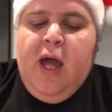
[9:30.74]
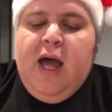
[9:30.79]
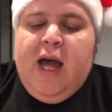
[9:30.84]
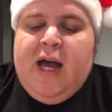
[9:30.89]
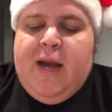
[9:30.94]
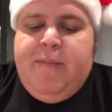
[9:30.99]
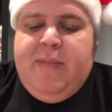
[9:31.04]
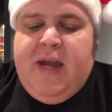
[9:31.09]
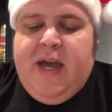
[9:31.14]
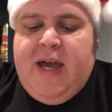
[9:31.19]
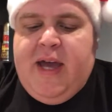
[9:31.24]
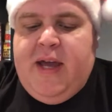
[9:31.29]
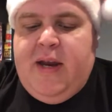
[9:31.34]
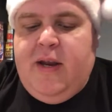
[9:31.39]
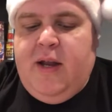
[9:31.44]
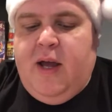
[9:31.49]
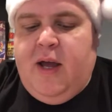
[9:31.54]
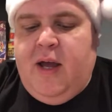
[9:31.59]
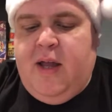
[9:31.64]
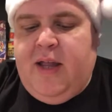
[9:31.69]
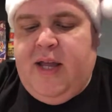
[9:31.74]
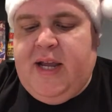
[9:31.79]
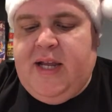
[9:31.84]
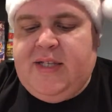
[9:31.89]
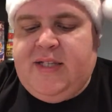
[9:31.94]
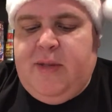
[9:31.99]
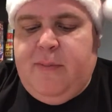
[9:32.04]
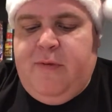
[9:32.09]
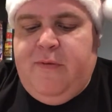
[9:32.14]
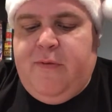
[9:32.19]
I'm not, like I
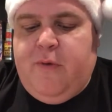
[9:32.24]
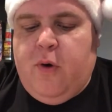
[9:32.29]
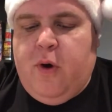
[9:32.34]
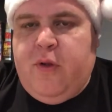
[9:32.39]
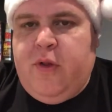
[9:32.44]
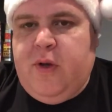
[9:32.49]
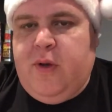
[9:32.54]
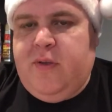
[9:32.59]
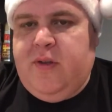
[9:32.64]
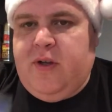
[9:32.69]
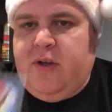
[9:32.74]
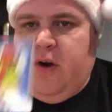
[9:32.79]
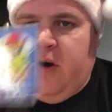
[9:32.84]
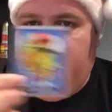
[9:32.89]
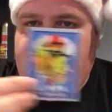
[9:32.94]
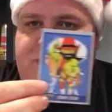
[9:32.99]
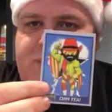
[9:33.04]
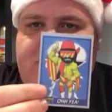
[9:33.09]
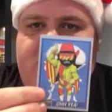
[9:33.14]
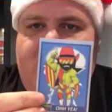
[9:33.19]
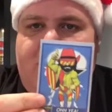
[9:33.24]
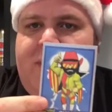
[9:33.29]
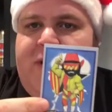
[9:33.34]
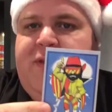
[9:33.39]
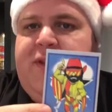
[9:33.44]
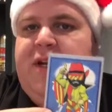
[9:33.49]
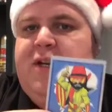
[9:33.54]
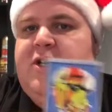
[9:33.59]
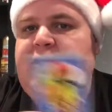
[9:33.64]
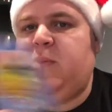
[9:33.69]
said before, the cards really aren't my
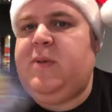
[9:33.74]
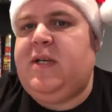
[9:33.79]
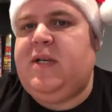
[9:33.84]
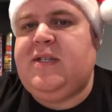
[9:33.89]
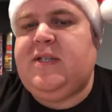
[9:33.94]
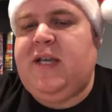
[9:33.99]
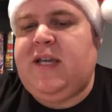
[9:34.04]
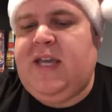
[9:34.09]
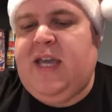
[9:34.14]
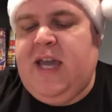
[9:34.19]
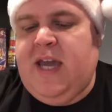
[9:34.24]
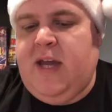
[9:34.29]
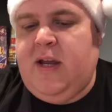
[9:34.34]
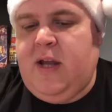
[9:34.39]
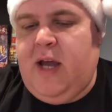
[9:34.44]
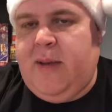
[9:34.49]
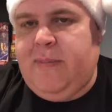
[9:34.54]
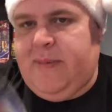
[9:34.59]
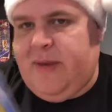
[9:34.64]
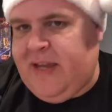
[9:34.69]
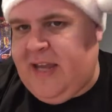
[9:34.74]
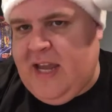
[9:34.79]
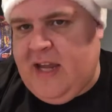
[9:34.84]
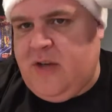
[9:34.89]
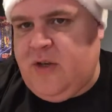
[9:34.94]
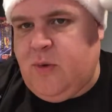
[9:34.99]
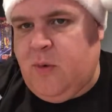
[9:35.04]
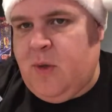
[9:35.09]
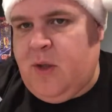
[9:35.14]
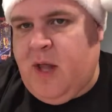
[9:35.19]
thing just because I
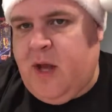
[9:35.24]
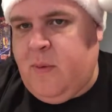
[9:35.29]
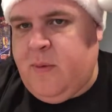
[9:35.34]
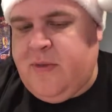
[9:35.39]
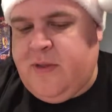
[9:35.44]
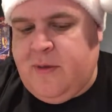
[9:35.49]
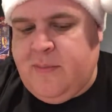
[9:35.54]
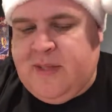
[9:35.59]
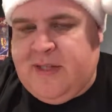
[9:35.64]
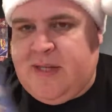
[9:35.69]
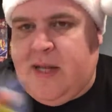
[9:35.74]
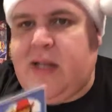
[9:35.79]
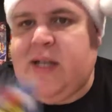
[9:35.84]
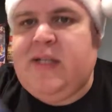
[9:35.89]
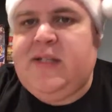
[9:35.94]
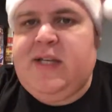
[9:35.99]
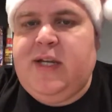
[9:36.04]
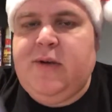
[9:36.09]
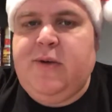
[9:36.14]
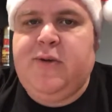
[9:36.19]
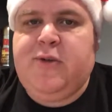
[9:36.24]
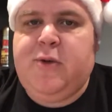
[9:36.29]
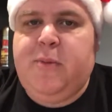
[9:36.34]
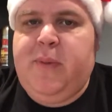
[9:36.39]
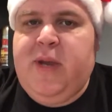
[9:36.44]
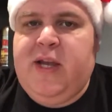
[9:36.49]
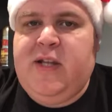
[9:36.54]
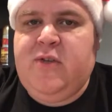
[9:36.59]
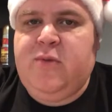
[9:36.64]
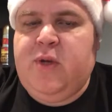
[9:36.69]
can't do a lot with them. It's not like stickers or
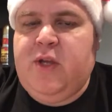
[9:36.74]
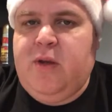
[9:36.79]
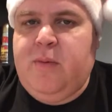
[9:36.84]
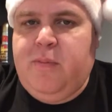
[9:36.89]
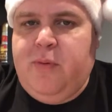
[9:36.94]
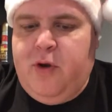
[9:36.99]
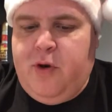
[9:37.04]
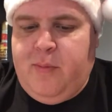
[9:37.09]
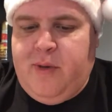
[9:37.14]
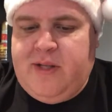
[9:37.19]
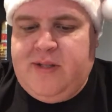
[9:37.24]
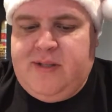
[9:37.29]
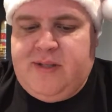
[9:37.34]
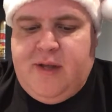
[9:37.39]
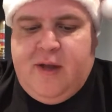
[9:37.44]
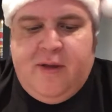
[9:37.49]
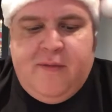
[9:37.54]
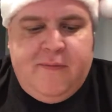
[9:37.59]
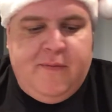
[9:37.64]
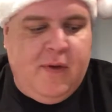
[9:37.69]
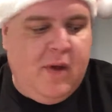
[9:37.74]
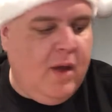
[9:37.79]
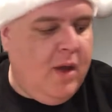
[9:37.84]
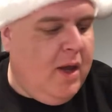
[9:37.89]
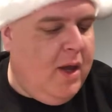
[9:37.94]
pens where you can put them on stuff.